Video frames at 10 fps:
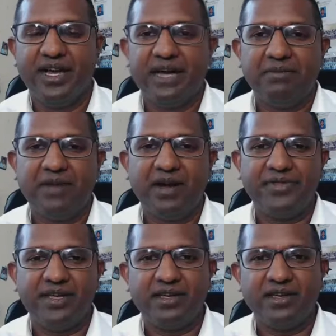
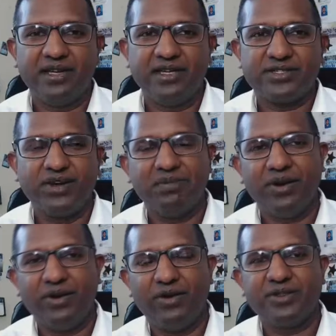I think it's not
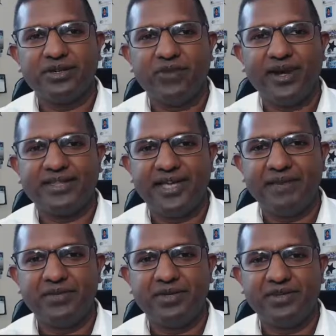because of what has
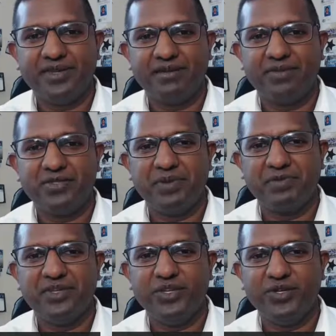happened. I think most
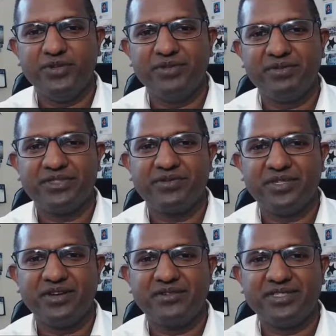people knew there was a
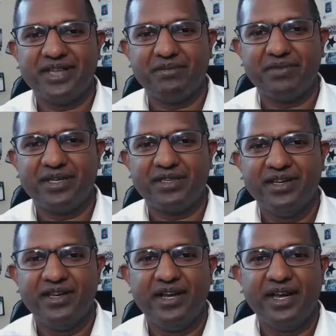risk of this
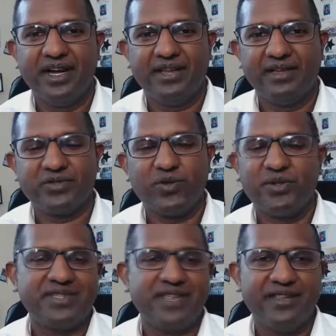happening. That was
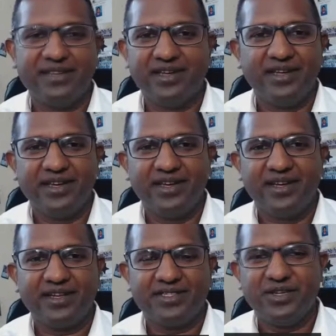always in the
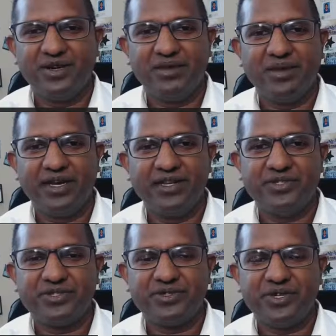casino
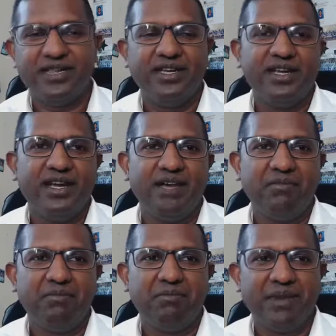industry,
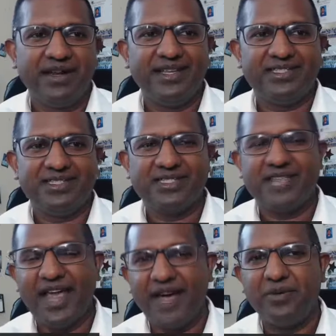but it's
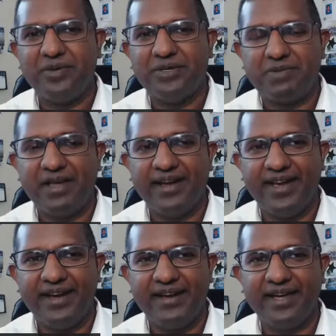just how it's
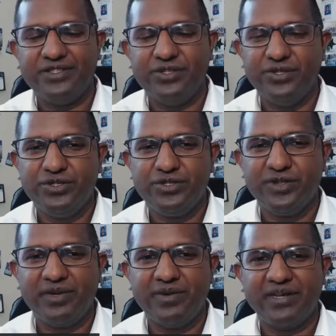played out. And
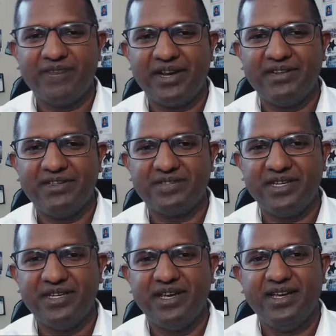usually when
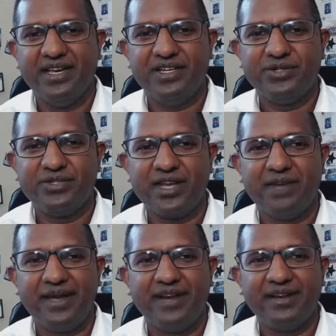regulatory issues
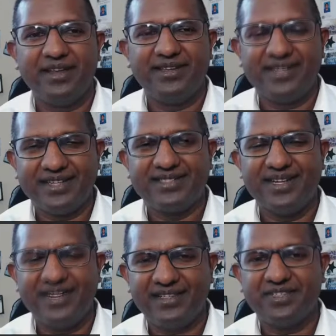come out, it
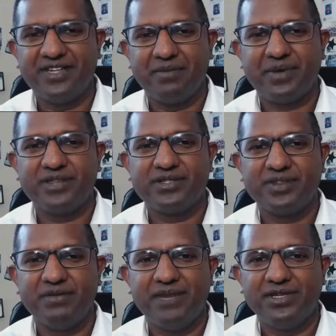doesn't hurt the share price
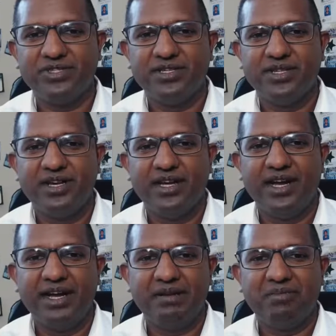so much.
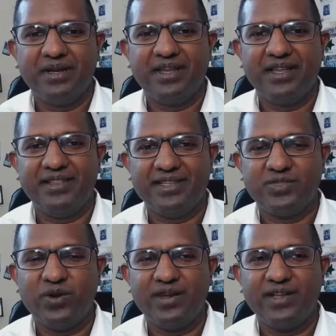But in
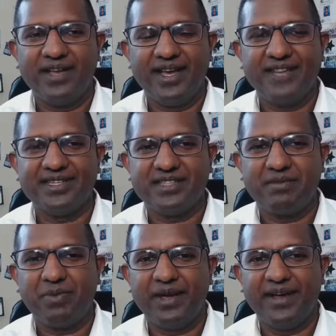this one, it has
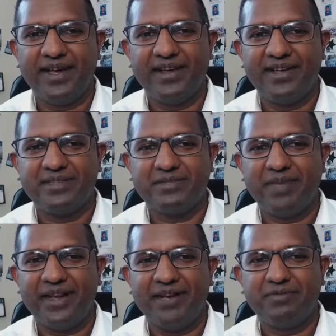actually played out, and it's
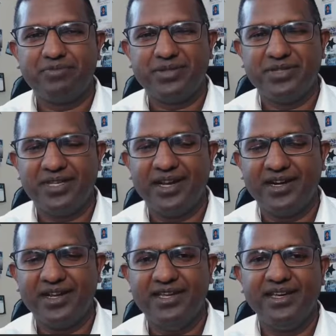played out pretty
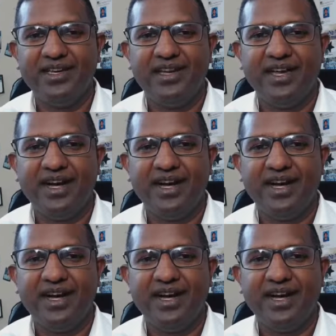ugly.